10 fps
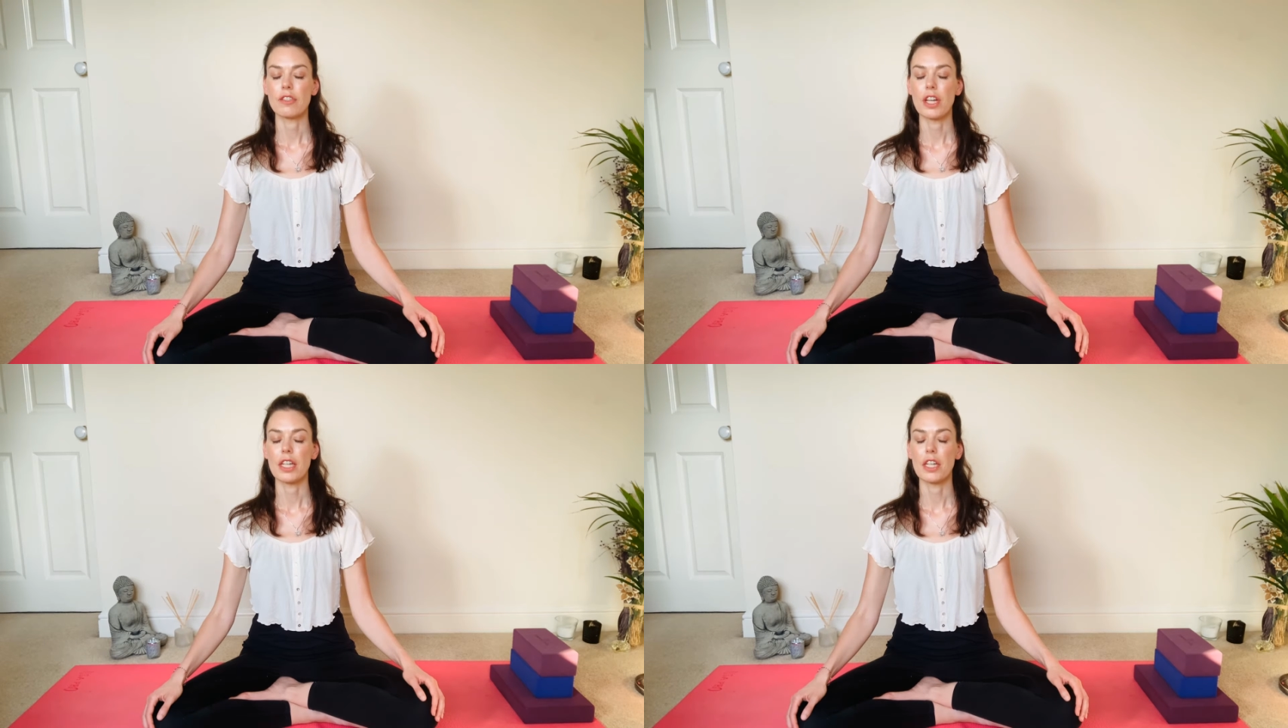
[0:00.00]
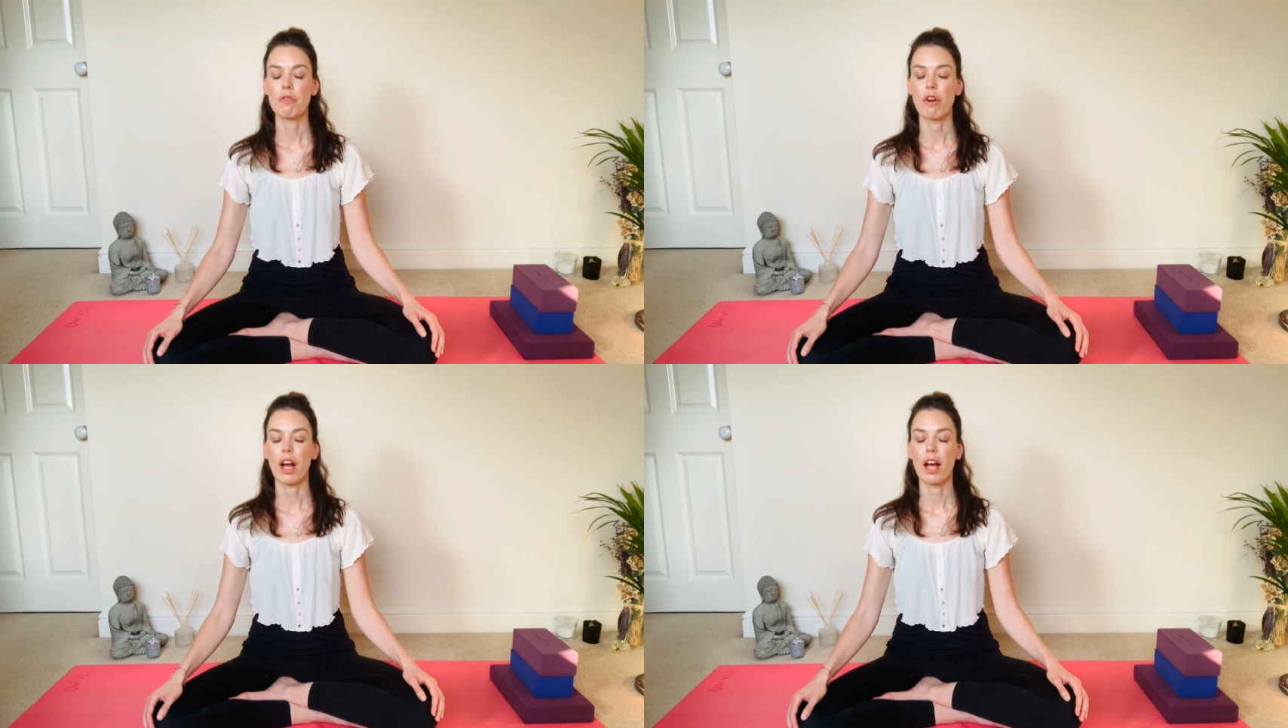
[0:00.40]
gently
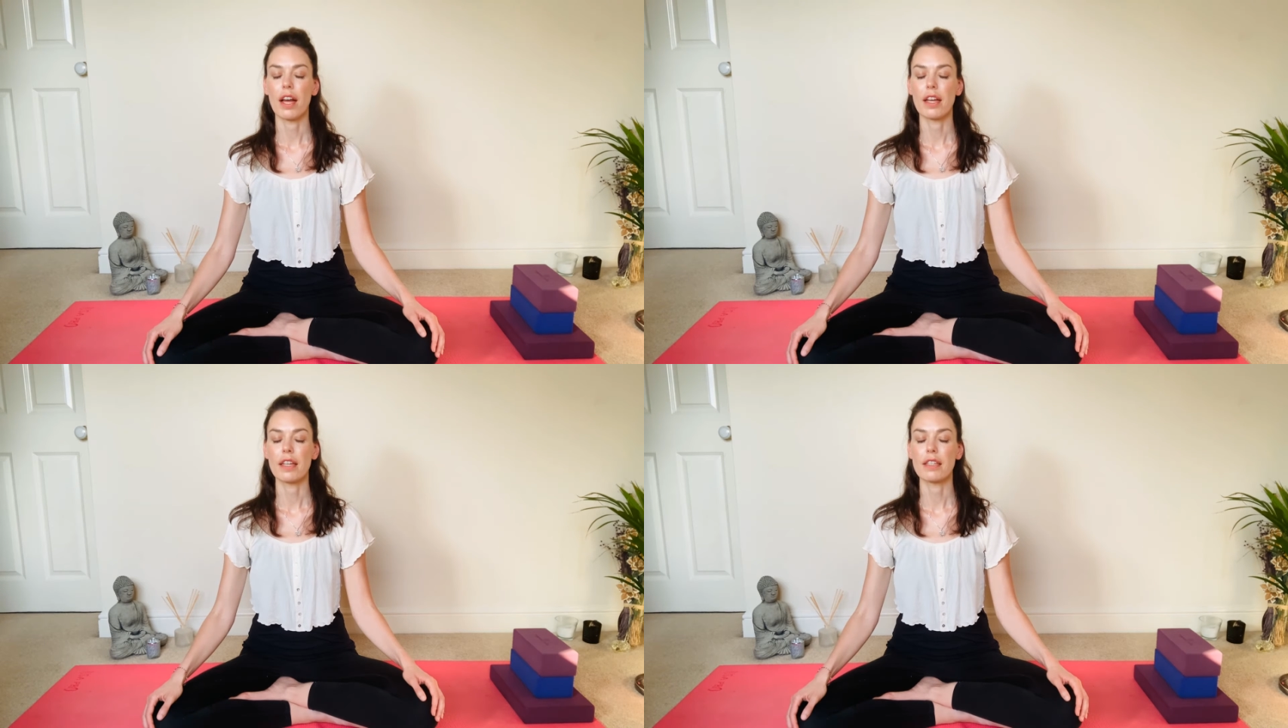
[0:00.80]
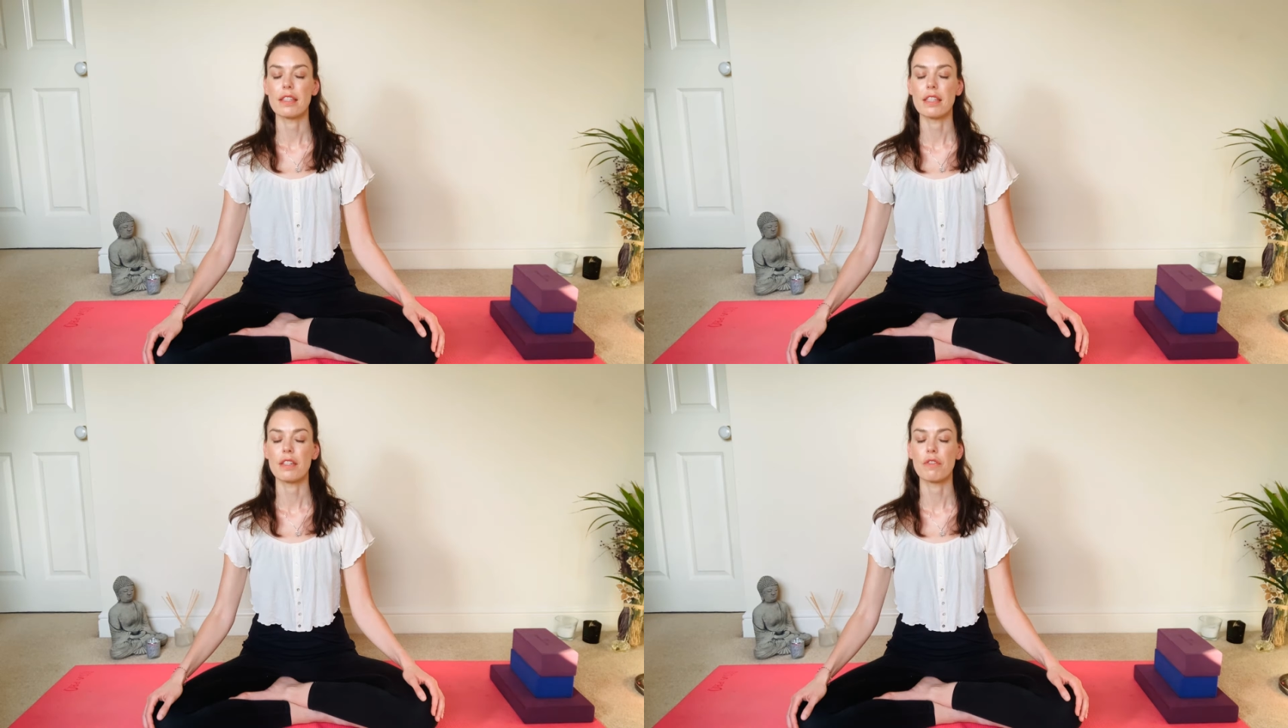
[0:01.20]

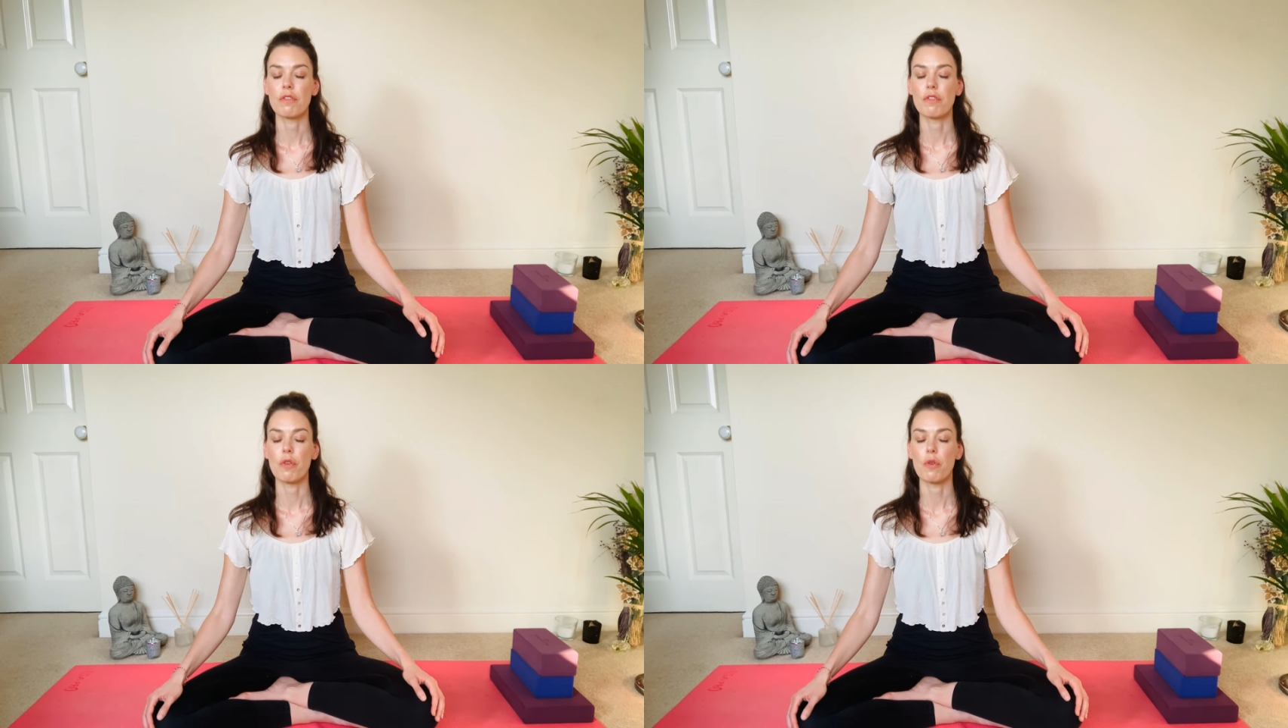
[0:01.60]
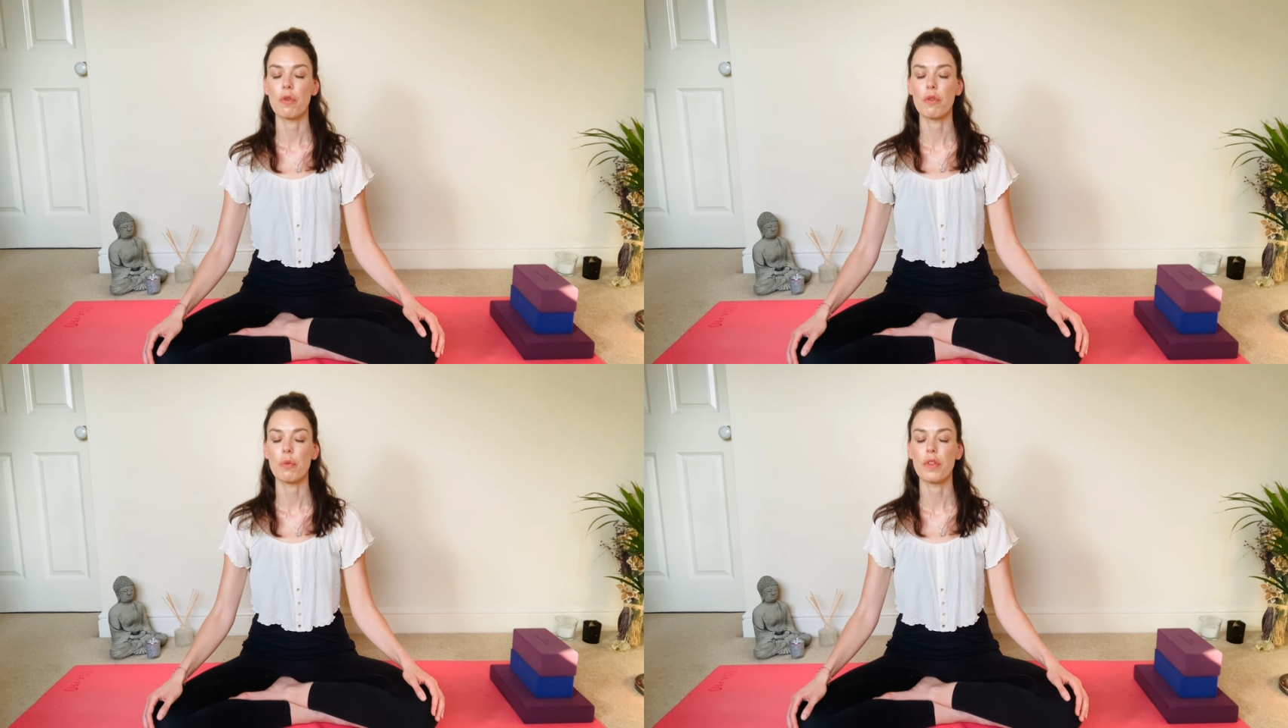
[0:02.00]
rise and
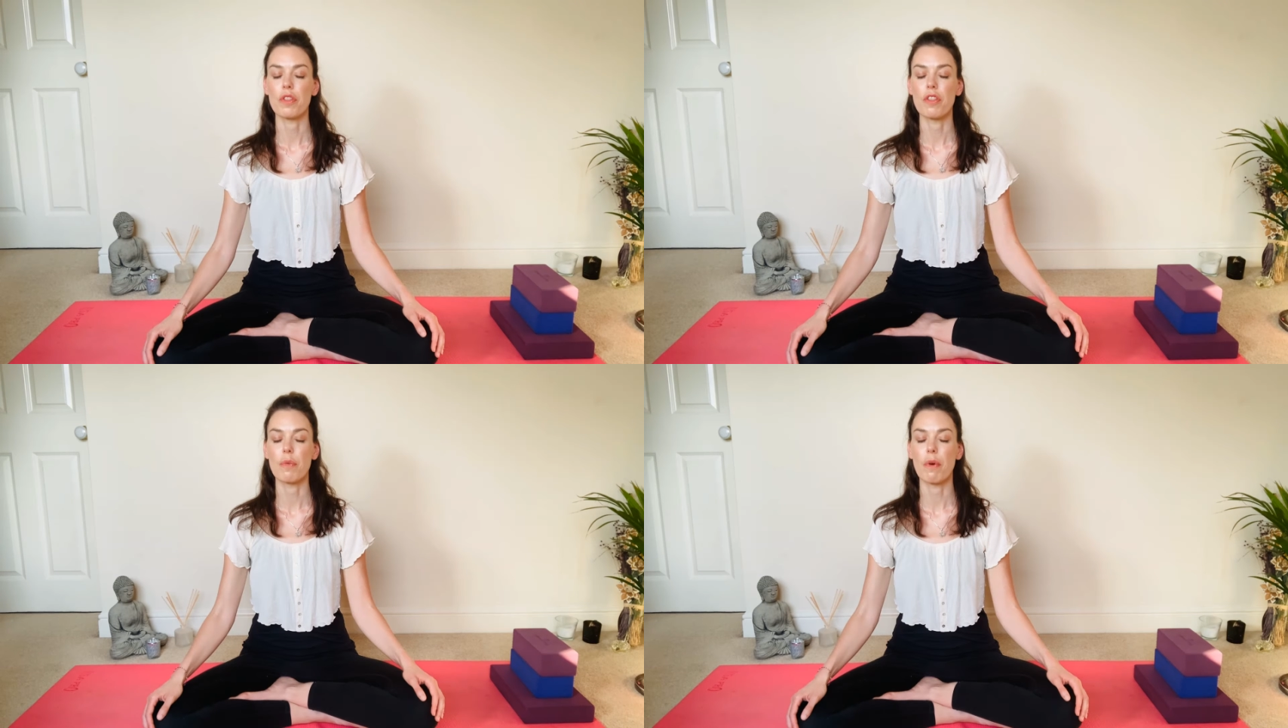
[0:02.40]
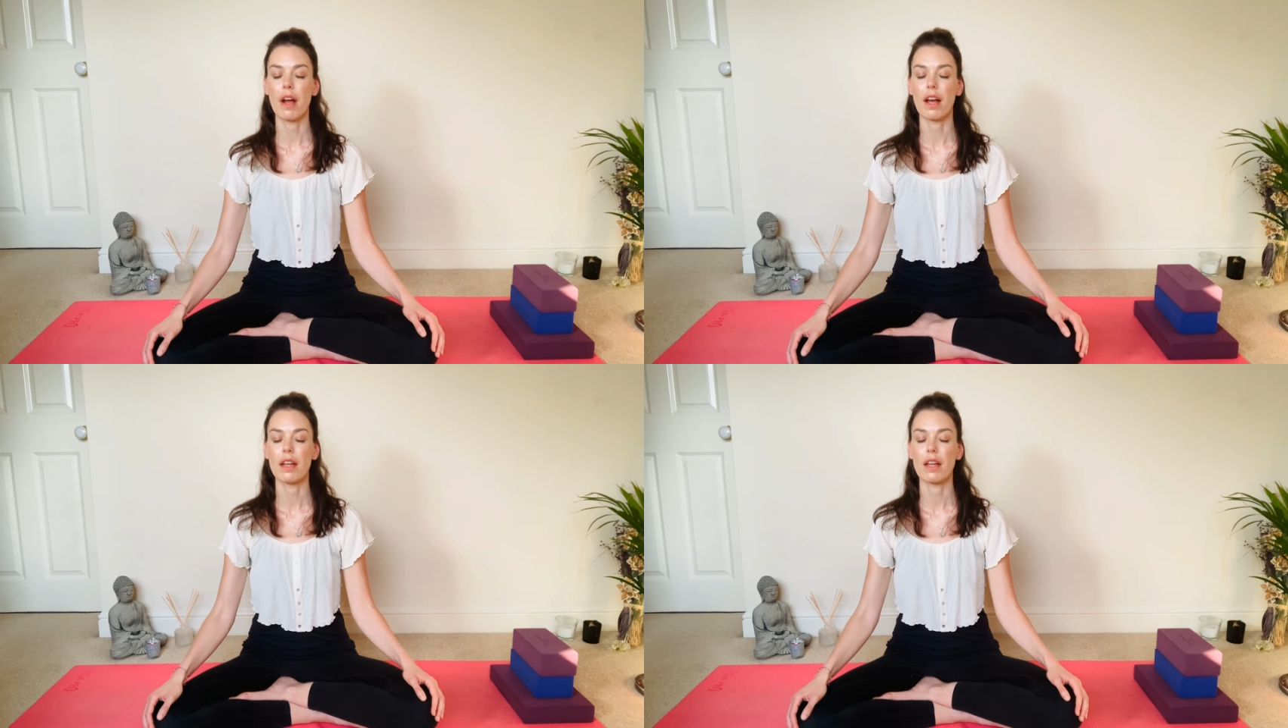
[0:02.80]
fall with the breath.